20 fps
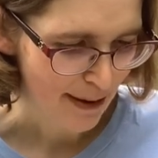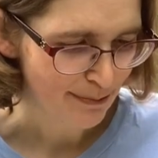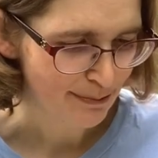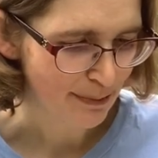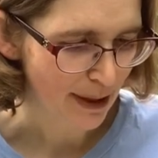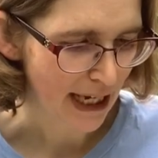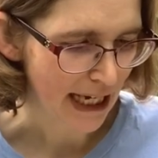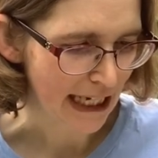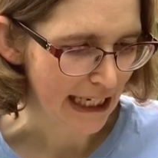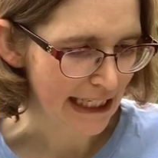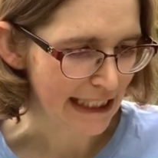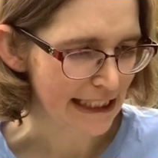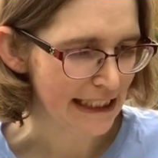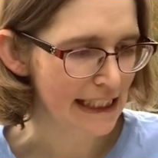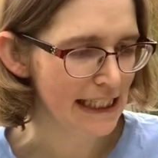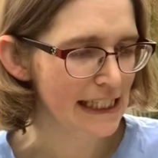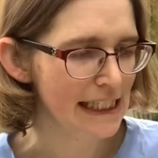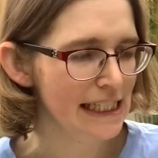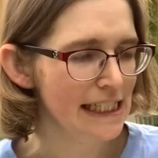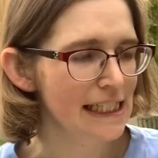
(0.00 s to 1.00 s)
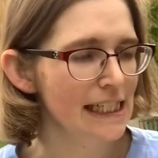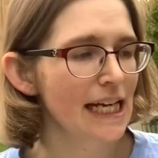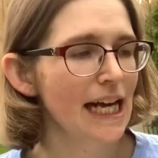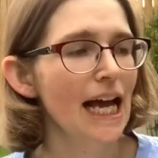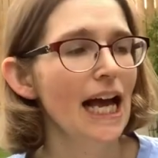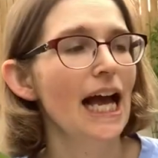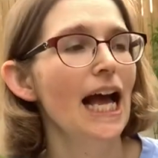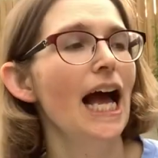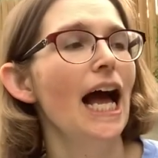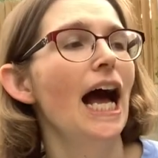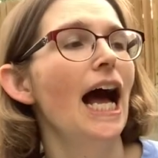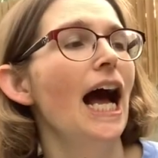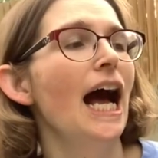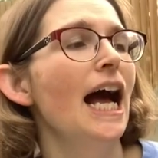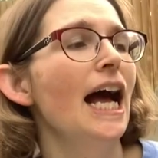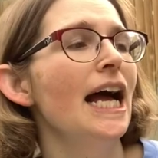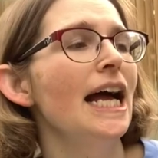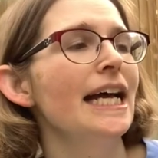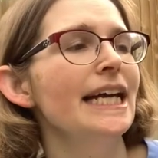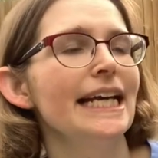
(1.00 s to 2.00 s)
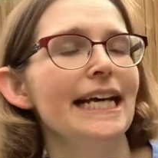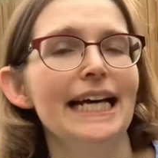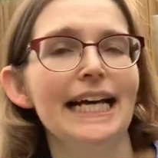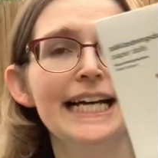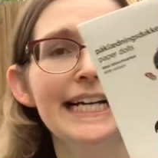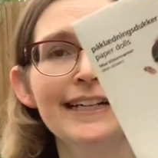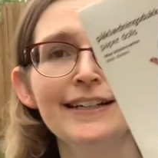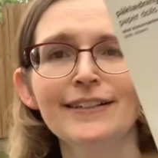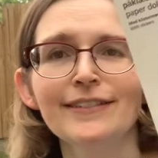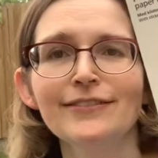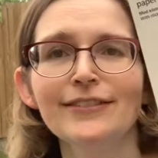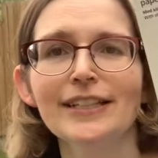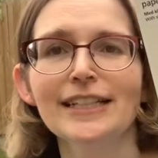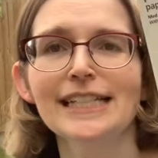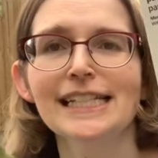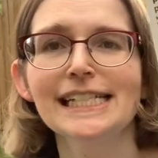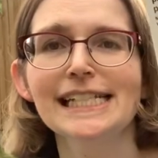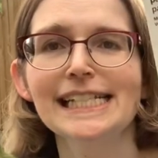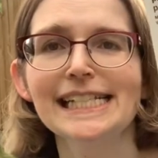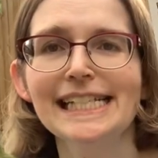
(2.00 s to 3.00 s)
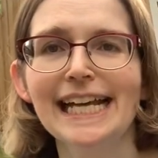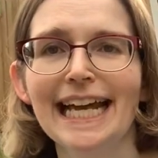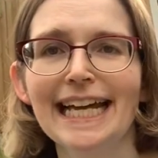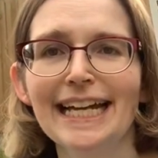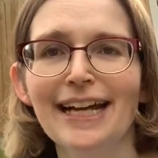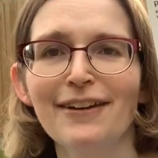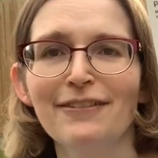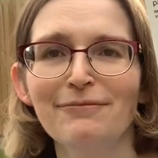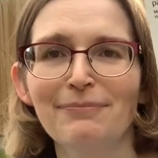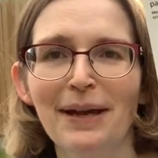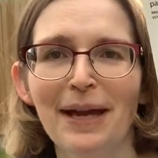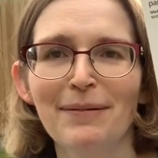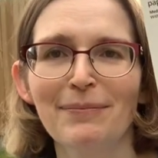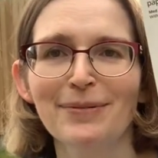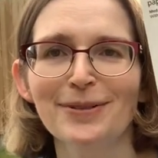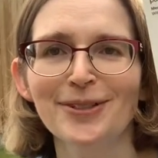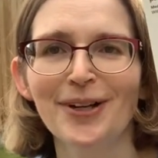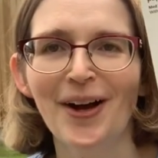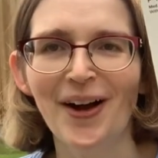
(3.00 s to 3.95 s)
but I have this set of paper